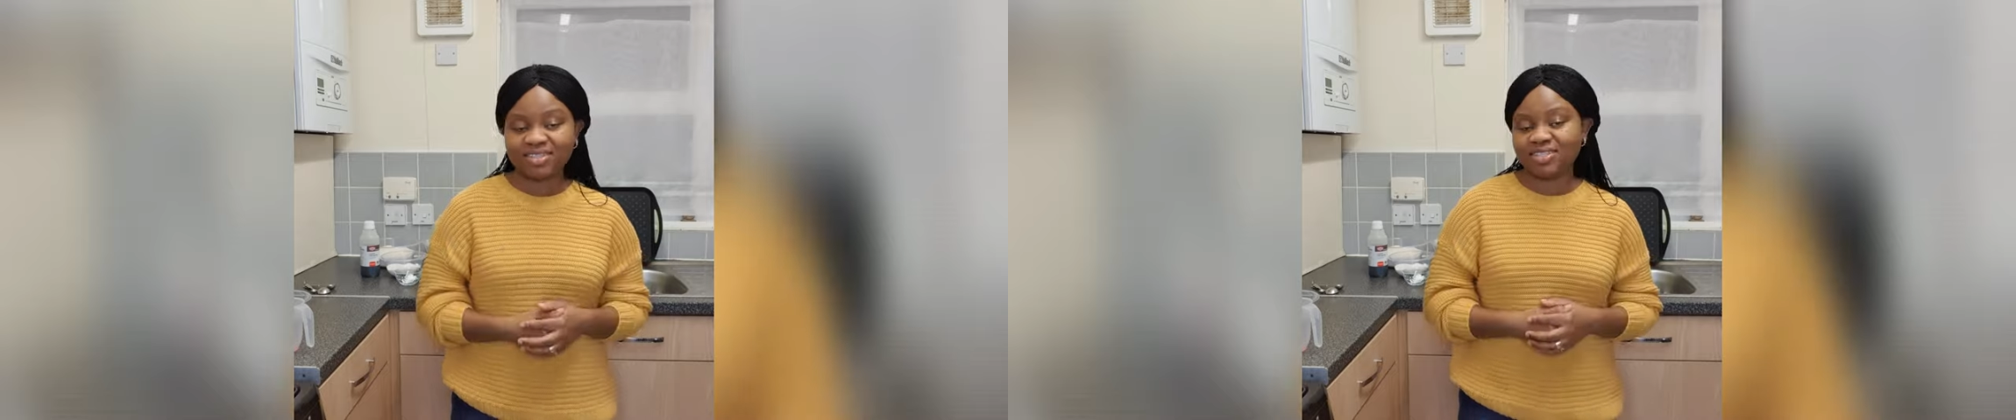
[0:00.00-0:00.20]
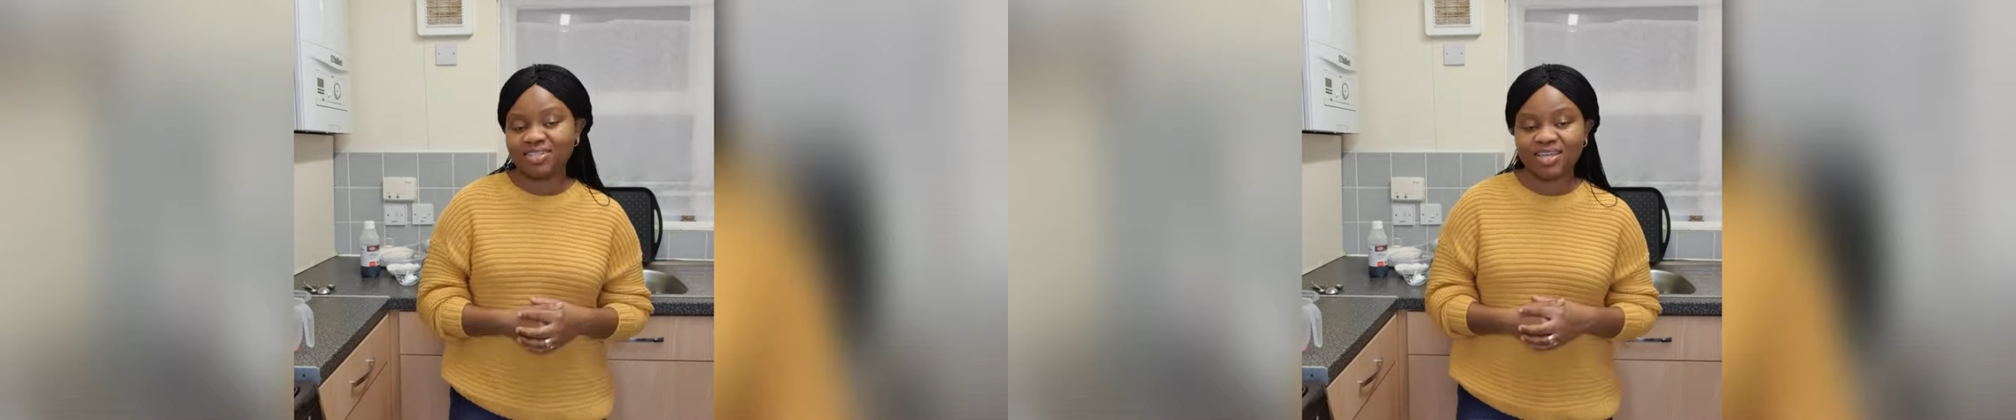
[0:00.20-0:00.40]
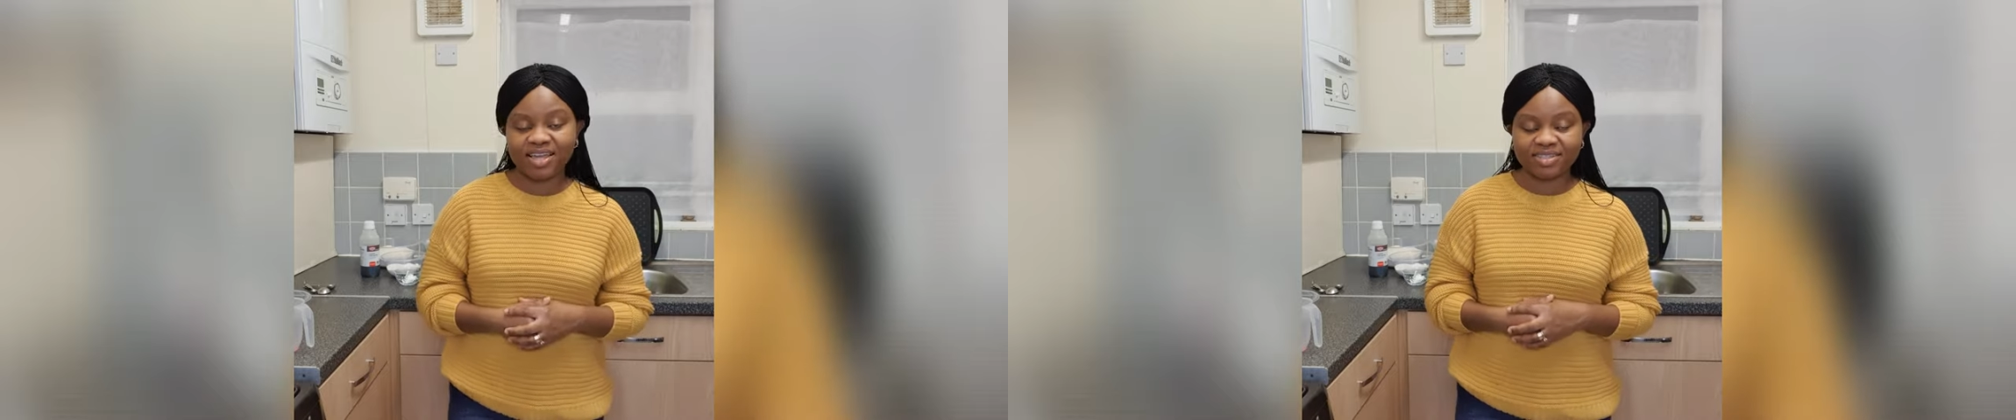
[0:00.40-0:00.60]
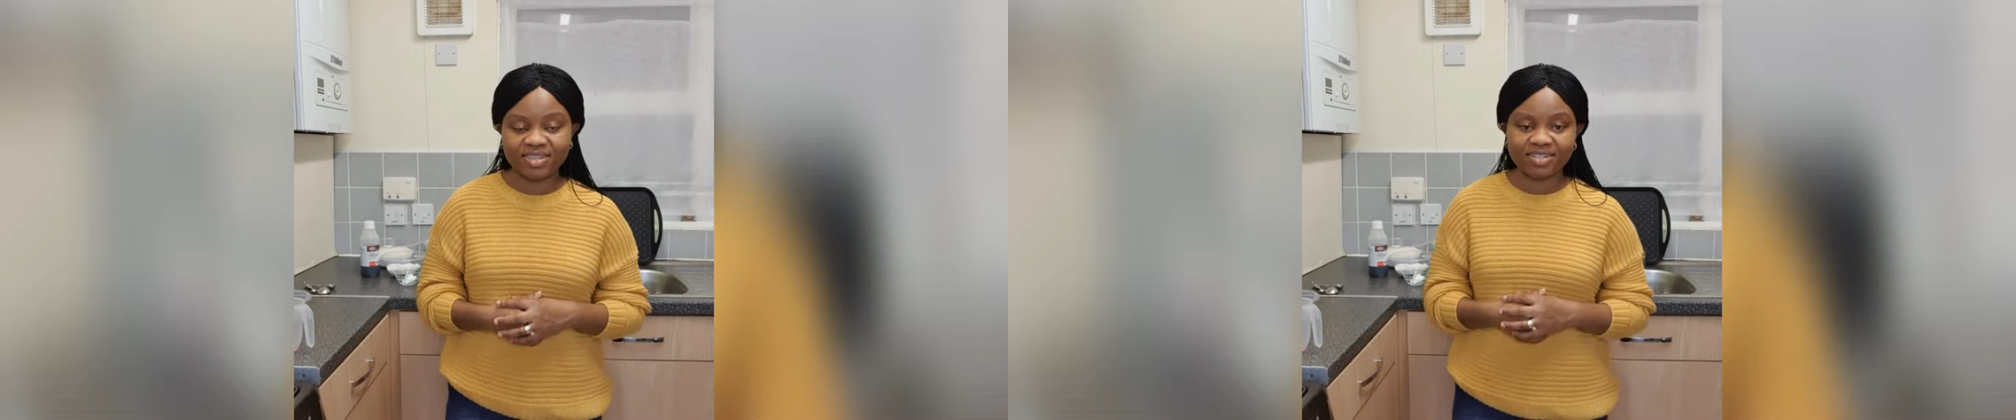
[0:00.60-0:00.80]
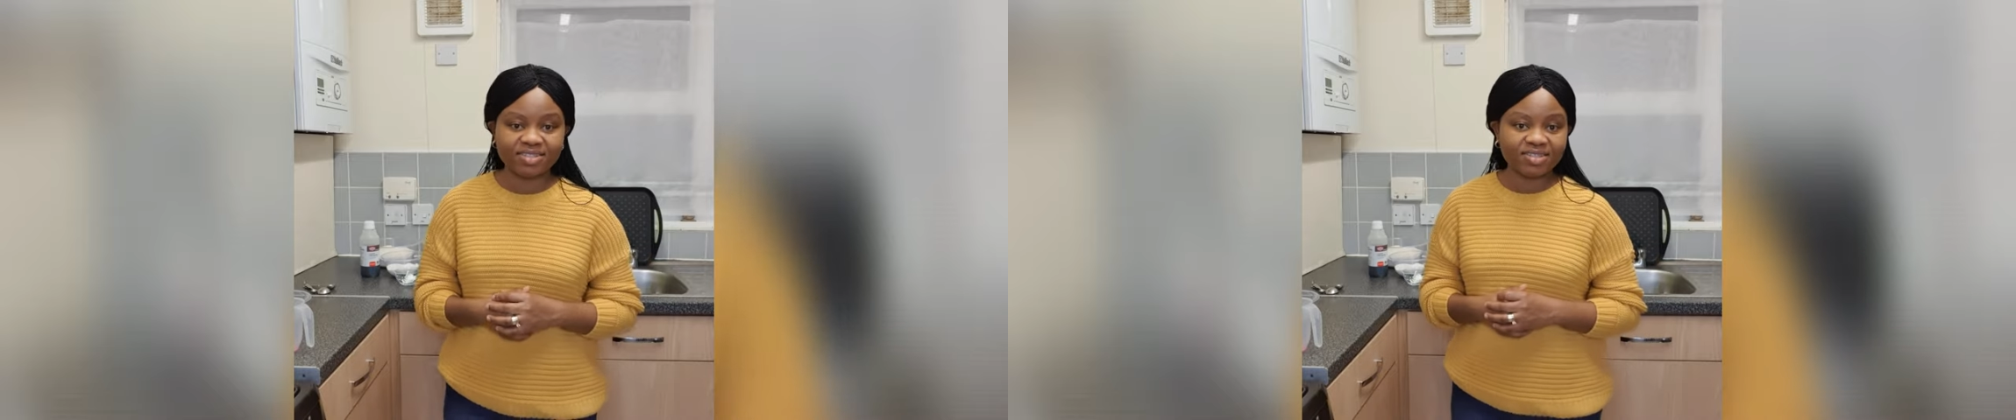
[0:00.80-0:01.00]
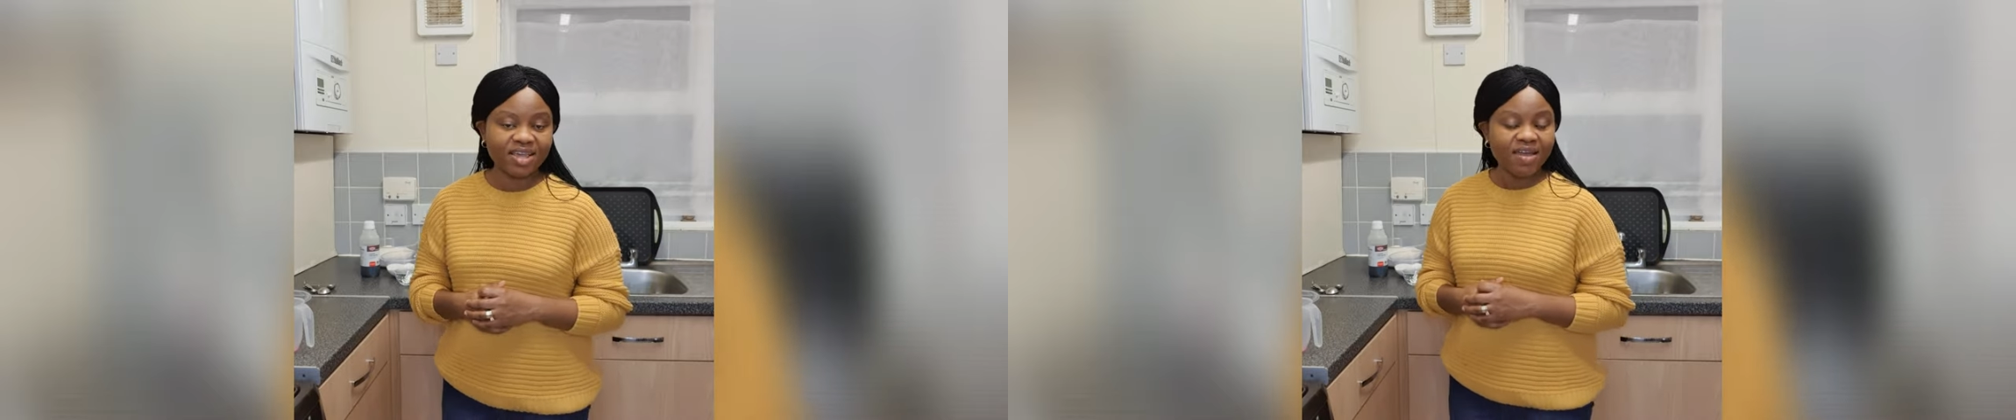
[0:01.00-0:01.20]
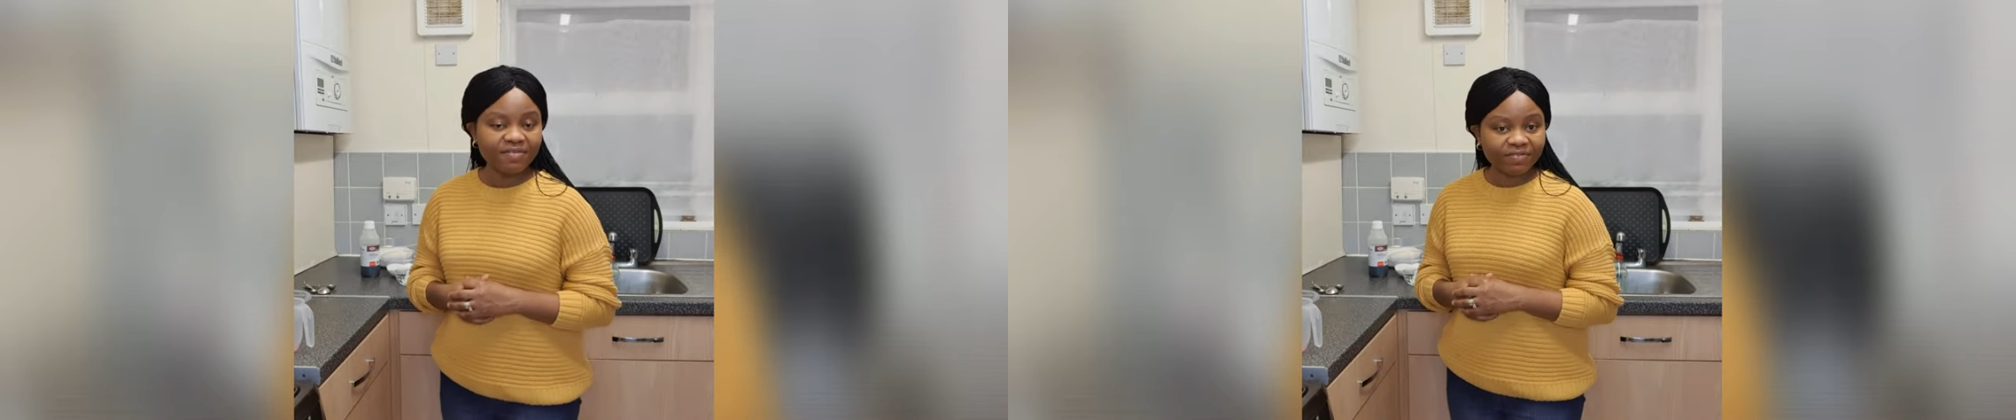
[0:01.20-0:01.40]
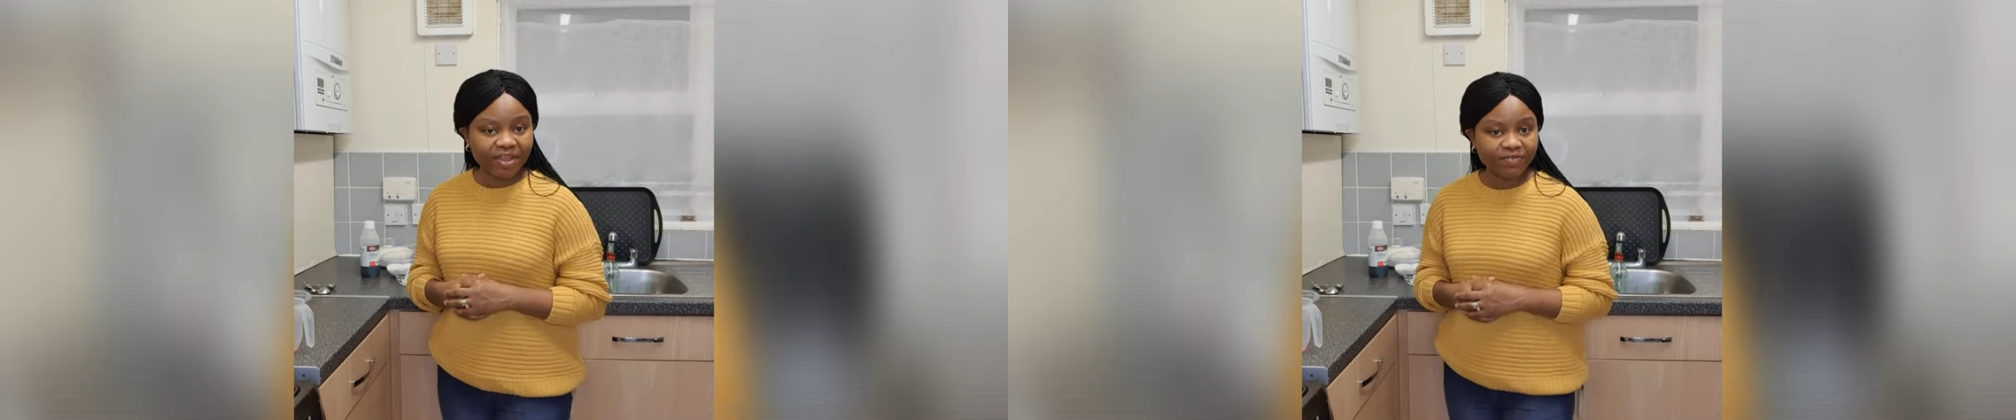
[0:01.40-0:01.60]
that's the exact
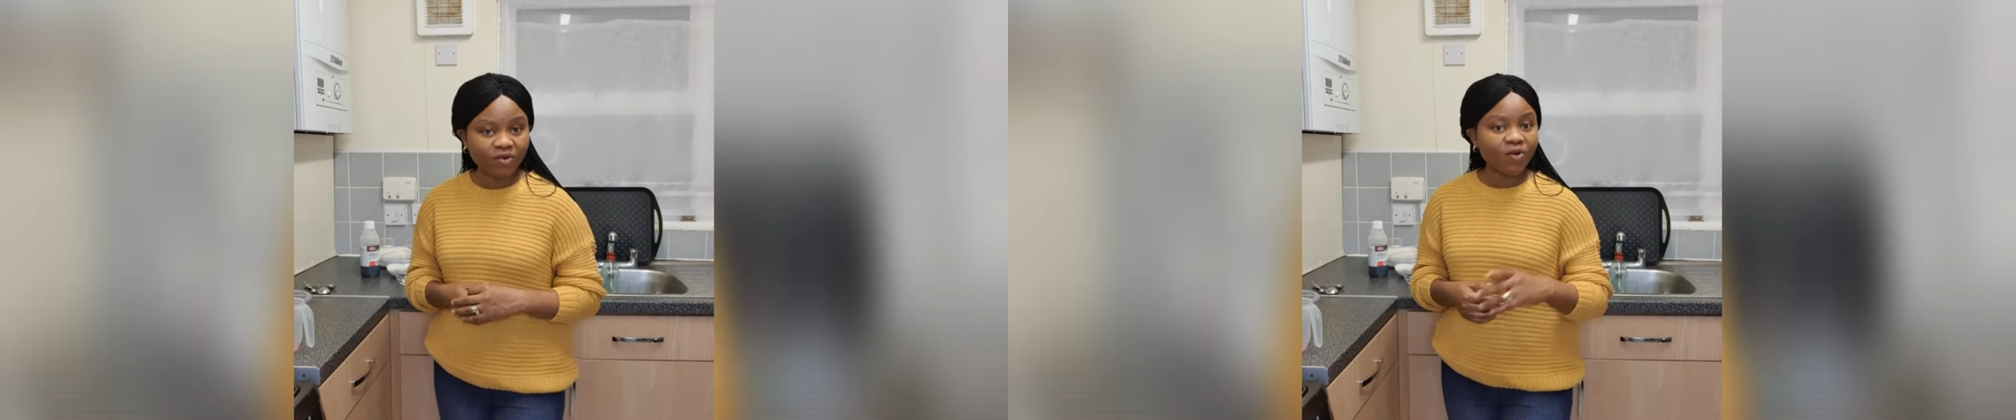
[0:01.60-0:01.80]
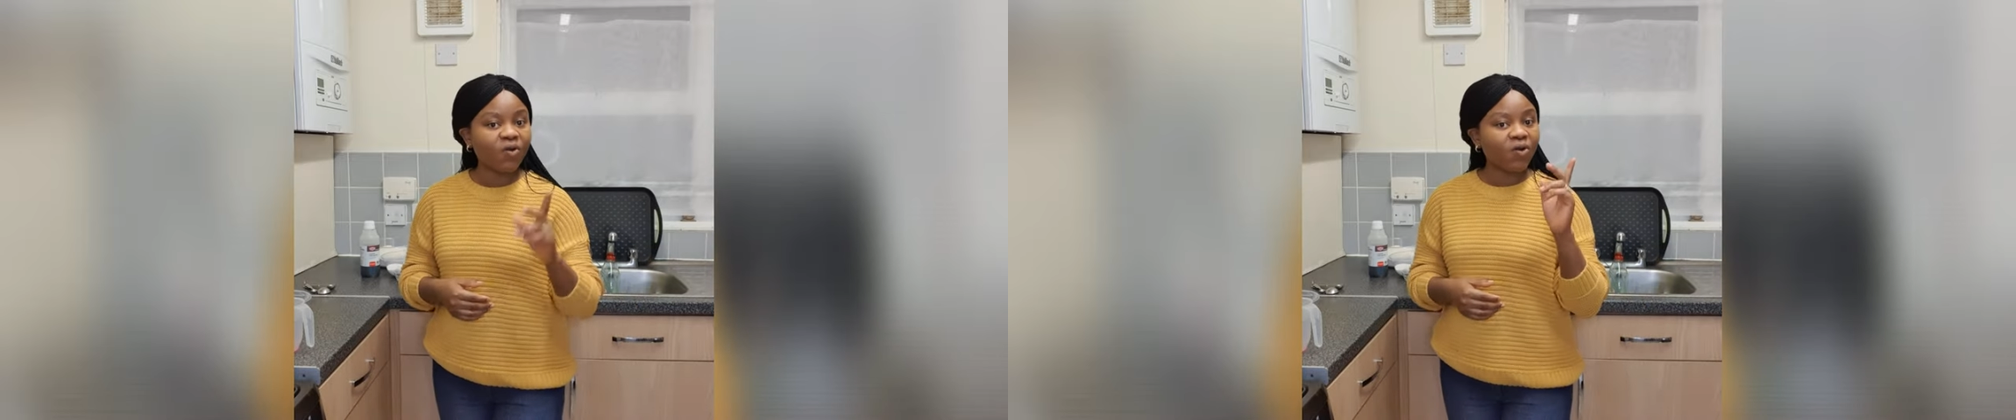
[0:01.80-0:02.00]
flavor